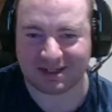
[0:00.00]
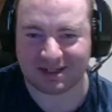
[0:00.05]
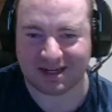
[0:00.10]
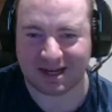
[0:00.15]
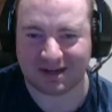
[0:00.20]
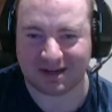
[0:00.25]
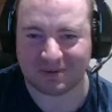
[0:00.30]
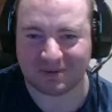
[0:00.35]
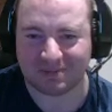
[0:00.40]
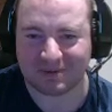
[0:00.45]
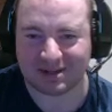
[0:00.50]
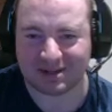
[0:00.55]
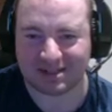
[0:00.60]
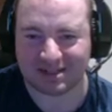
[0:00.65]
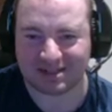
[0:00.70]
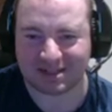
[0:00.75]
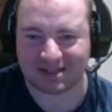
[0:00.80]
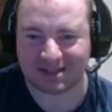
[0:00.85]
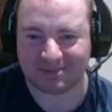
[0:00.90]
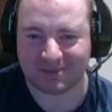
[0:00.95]
that long
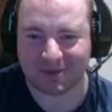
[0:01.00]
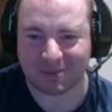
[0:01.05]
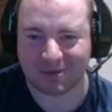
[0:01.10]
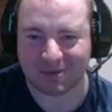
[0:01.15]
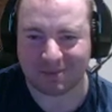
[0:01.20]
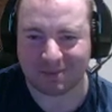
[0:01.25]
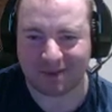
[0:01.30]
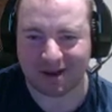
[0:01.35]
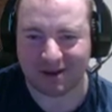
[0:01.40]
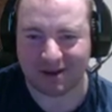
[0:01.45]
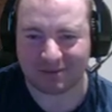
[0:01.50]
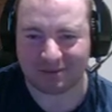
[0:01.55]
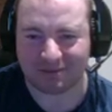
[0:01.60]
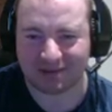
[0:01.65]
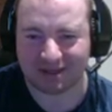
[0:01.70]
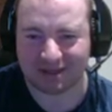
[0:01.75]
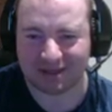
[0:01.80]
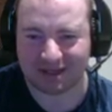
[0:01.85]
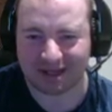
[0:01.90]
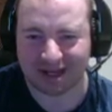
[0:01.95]
message at the moment, but I'll
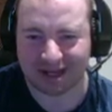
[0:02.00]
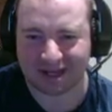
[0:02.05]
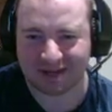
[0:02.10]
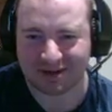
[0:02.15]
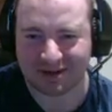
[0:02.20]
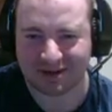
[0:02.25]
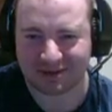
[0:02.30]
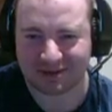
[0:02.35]
read it later.